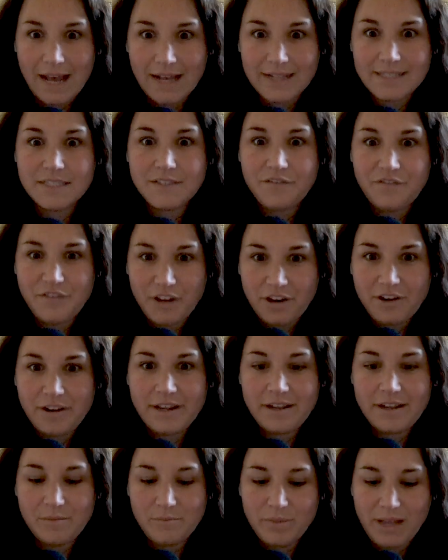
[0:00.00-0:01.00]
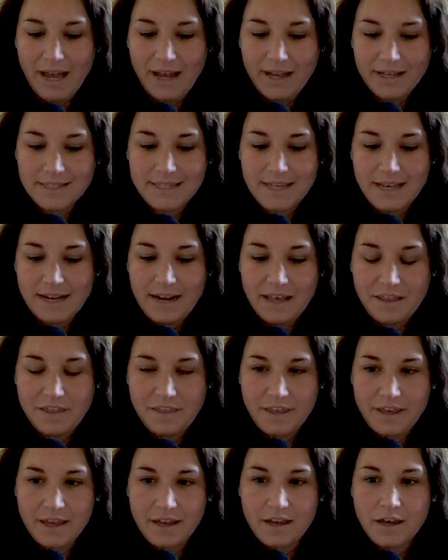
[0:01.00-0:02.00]
Yes, very complex. And I
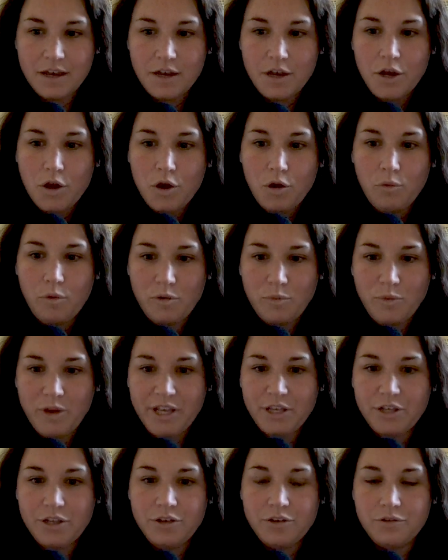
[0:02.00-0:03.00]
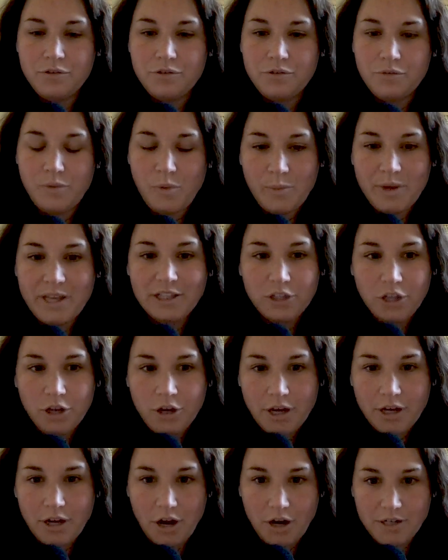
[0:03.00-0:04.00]
think when we you when we
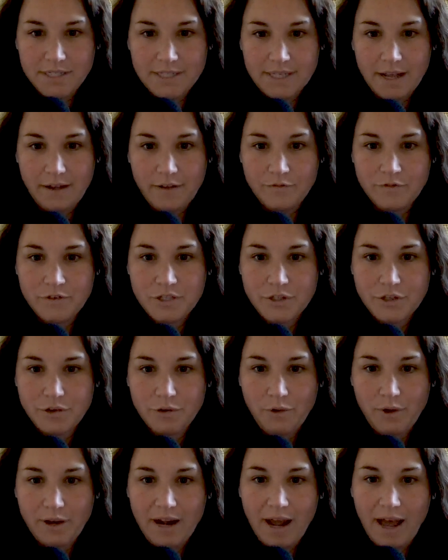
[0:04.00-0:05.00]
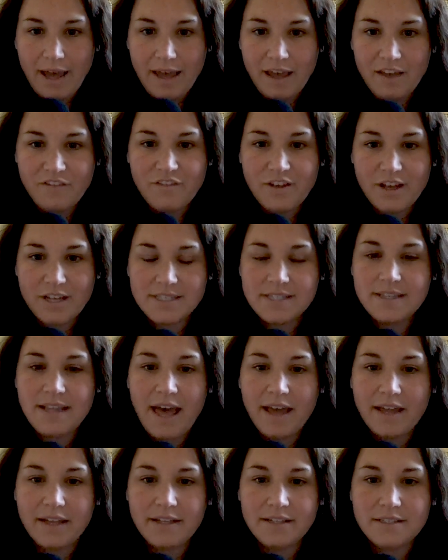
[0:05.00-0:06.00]
look at ourselves through an IFS
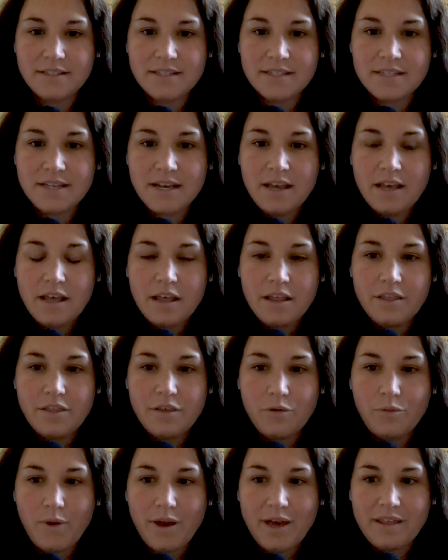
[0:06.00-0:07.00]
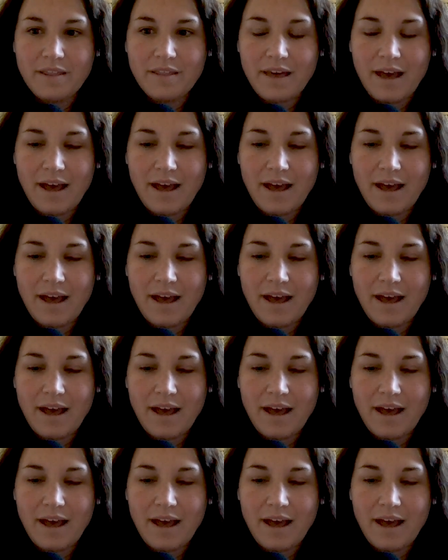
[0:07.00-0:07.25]
lens, the way